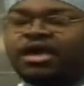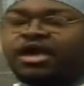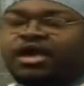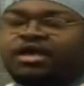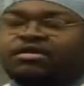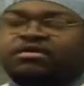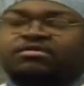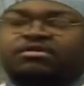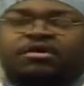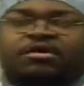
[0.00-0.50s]

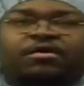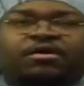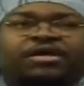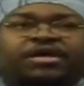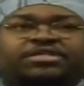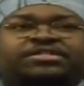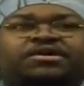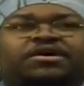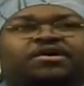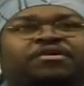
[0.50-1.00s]
and you know,
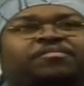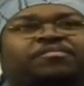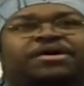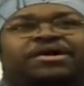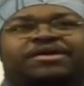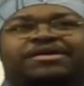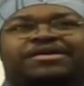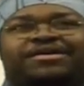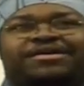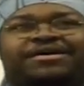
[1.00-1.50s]
they talk
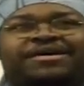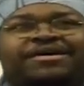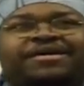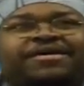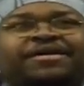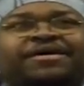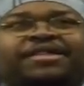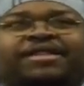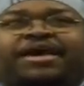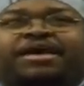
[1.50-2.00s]
about,
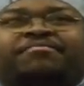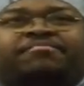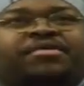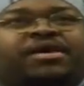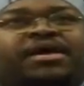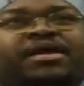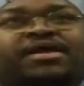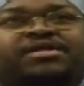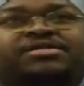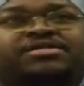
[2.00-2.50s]
like,
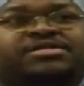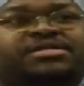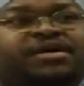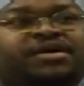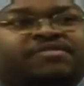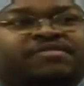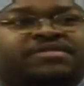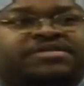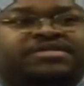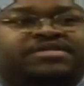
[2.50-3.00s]
man, I just
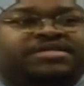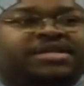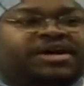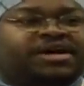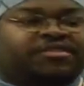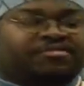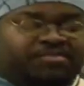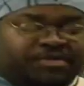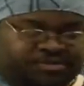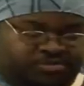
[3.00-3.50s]
loved it to
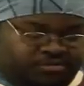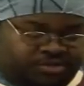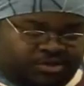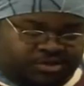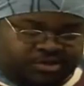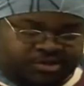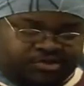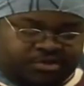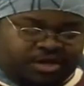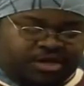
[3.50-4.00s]
death
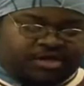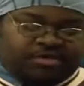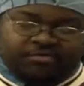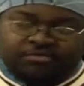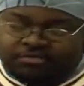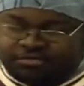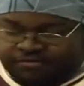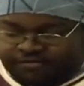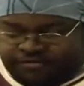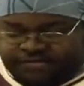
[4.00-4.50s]
between
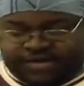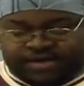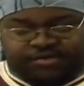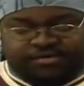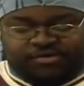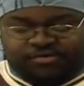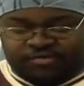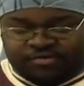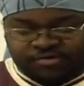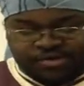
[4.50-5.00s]
Toledo and
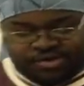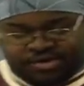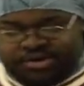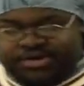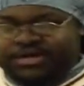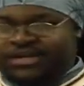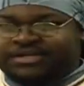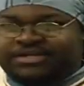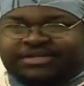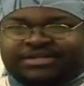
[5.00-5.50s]
Falcor and
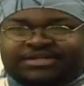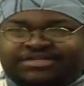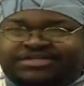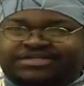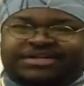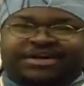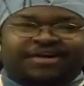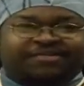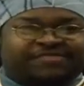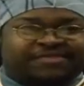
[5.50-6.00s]
all that good
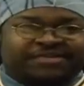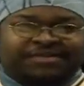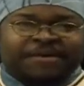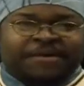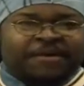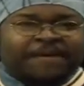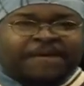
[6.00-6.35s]
stuff, and,